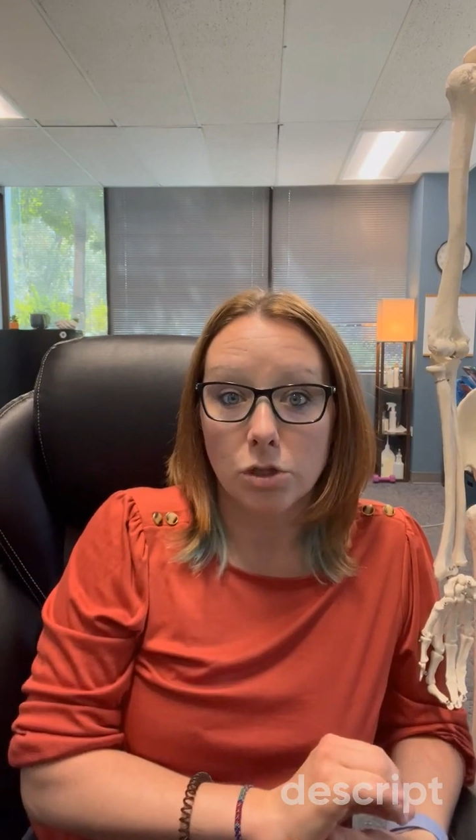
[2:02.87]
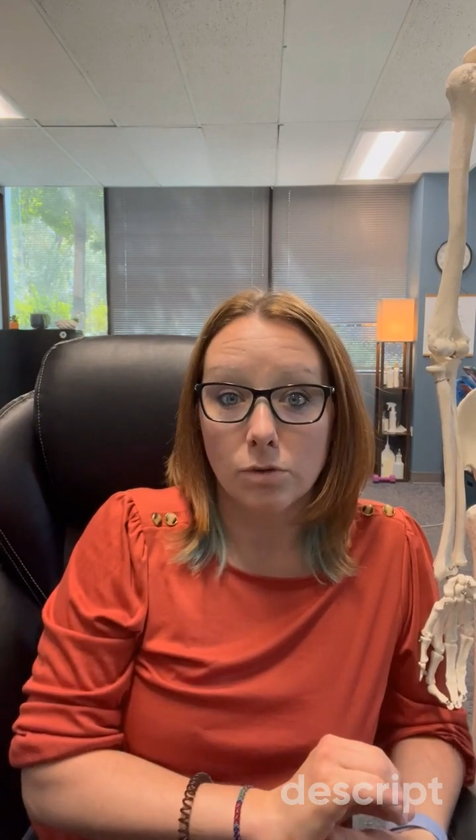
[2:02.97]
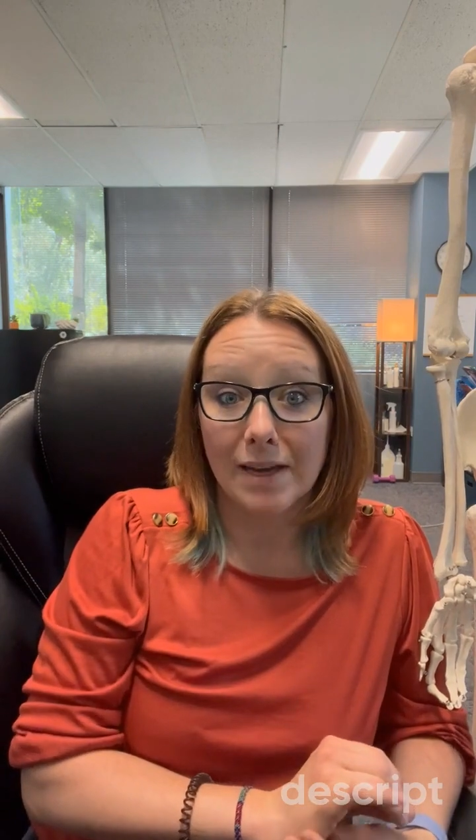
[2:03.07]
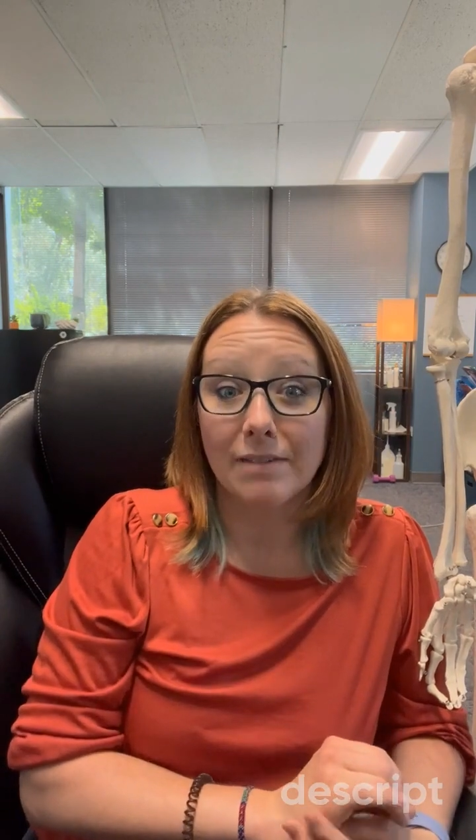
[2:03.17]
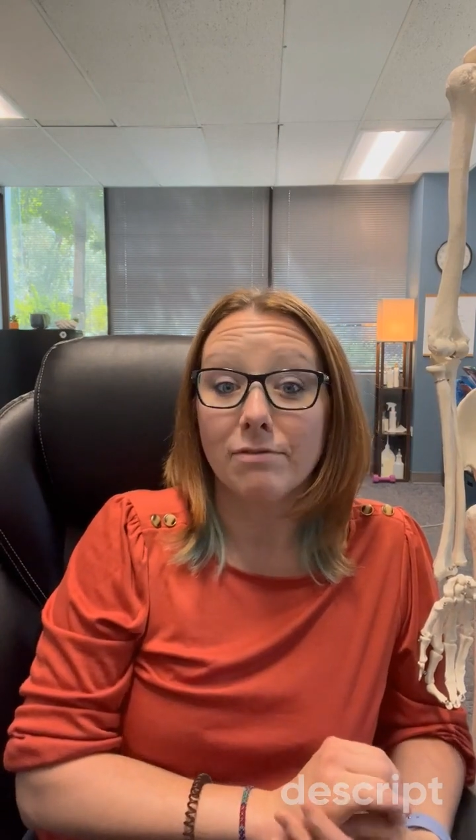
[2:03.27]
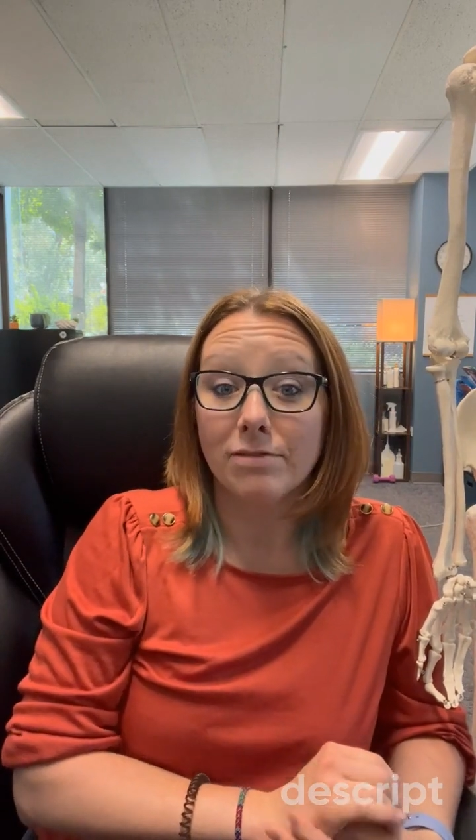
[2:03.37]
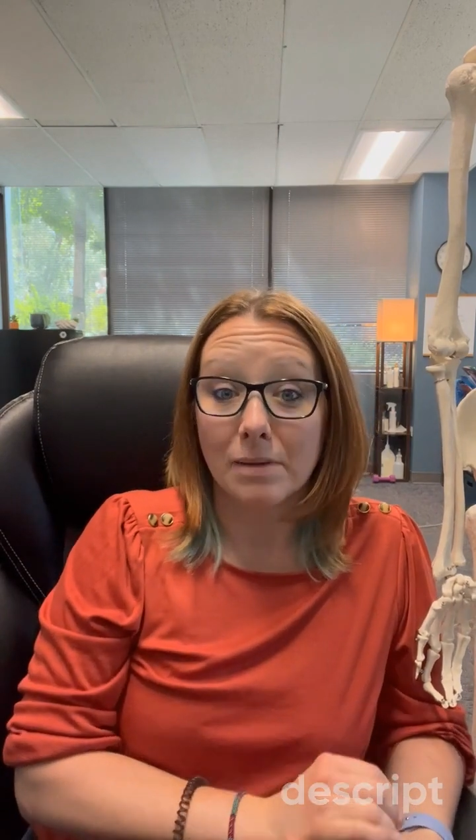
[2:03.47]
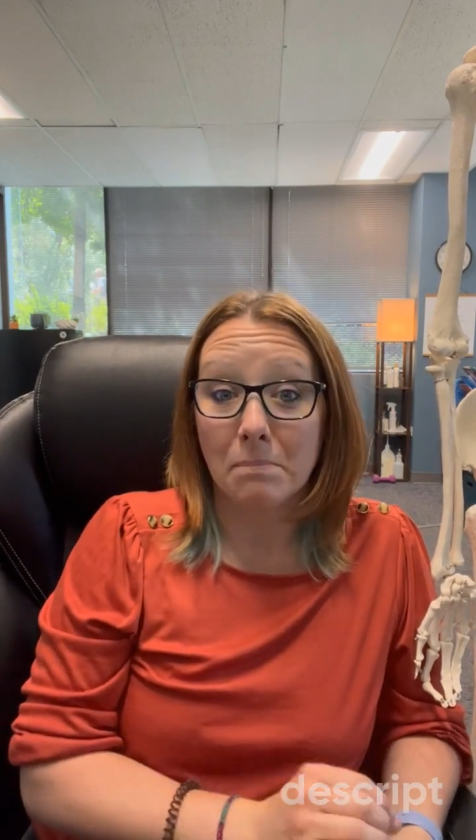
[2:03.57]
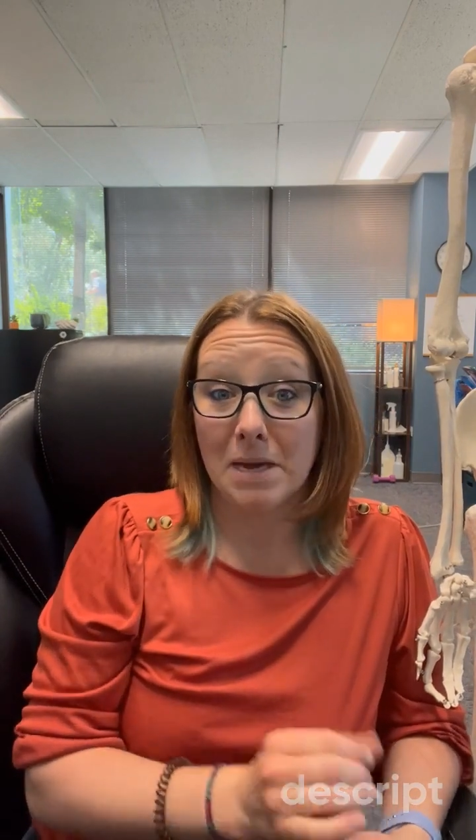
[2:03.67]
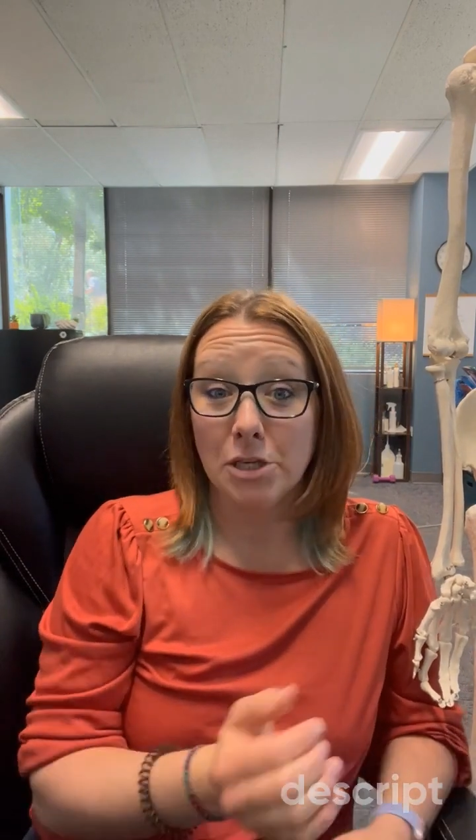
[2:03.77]
to
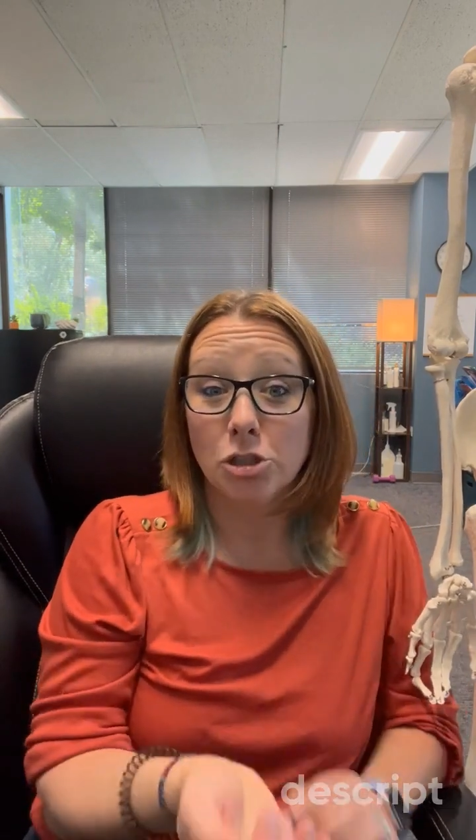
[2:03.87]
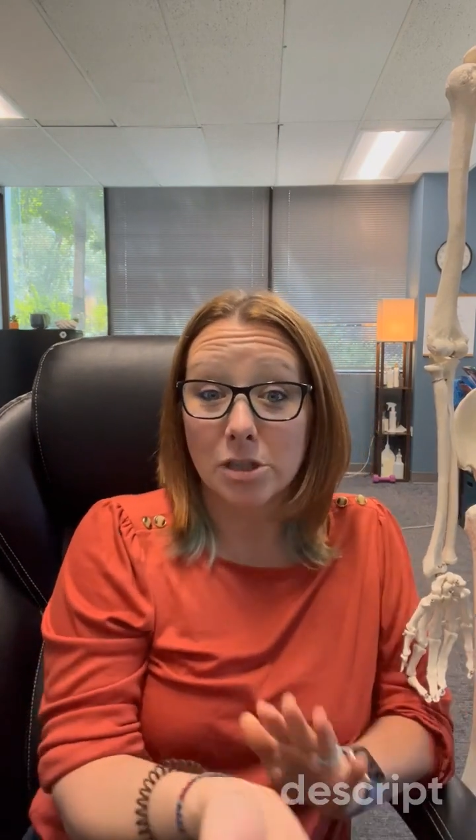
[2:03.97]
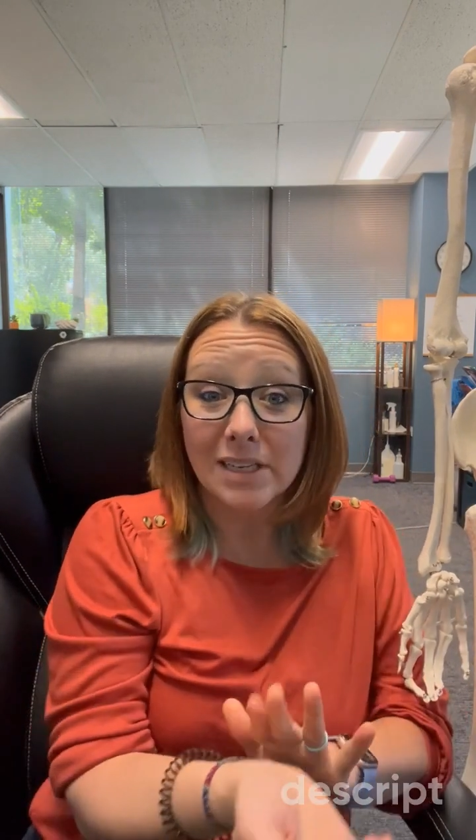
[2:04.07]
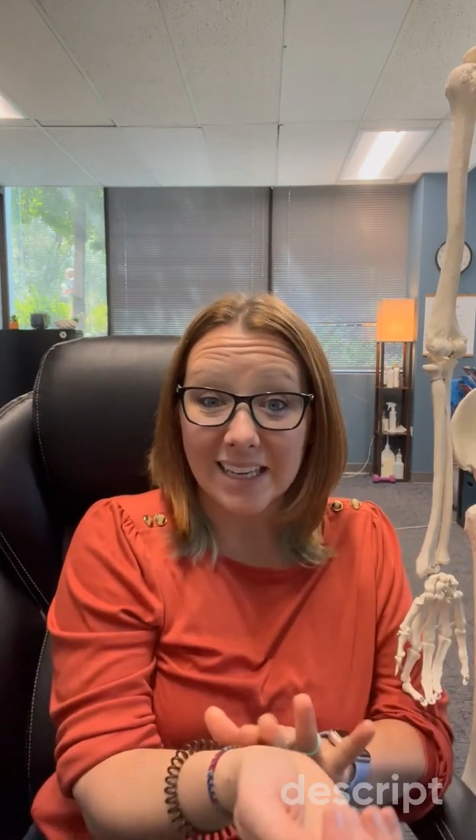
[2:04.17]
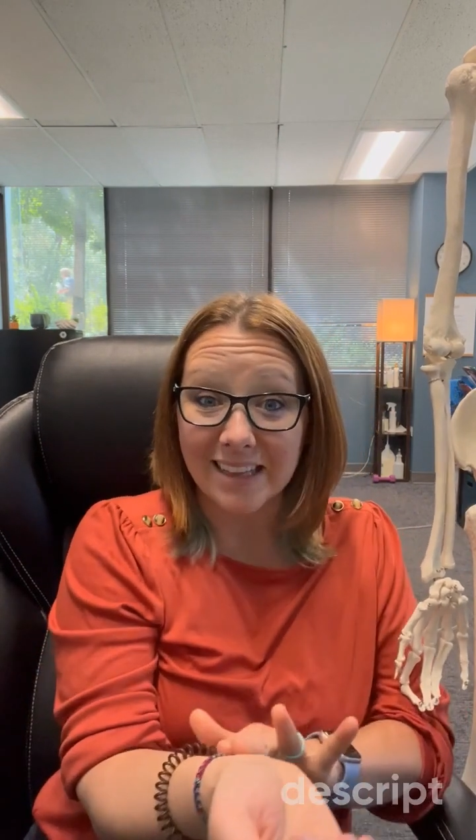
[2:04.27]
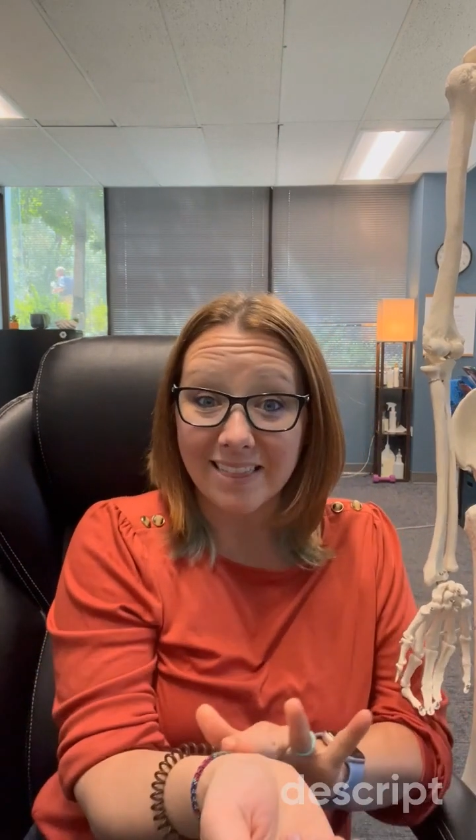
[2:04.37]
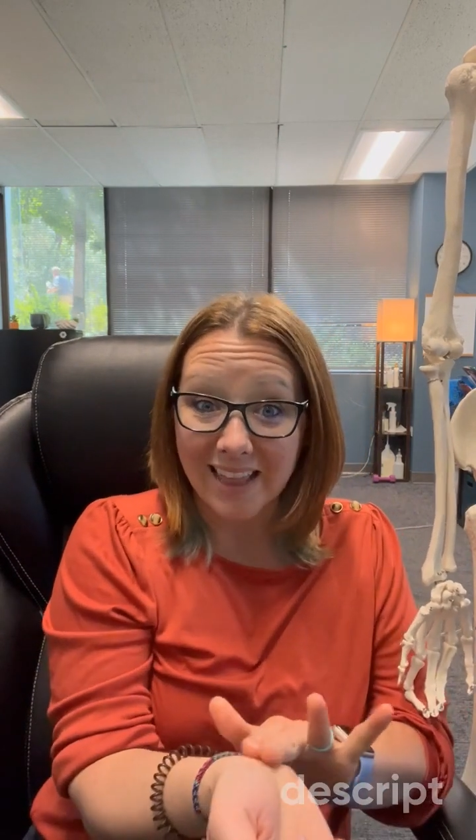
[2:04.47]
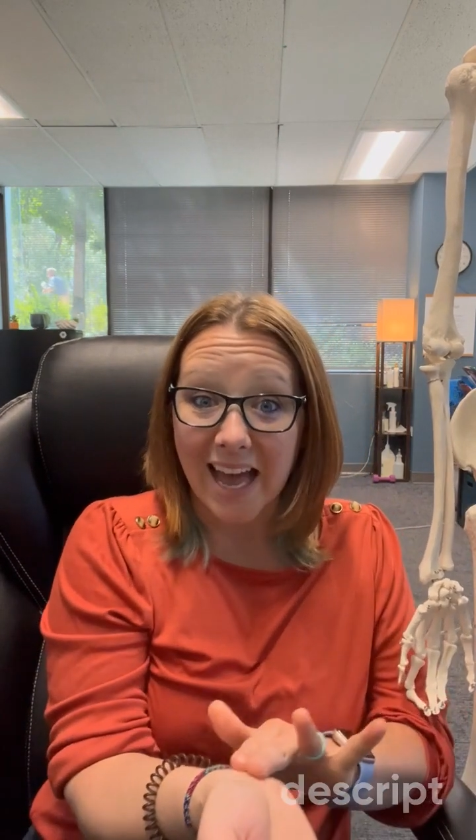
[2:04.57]
inflammation in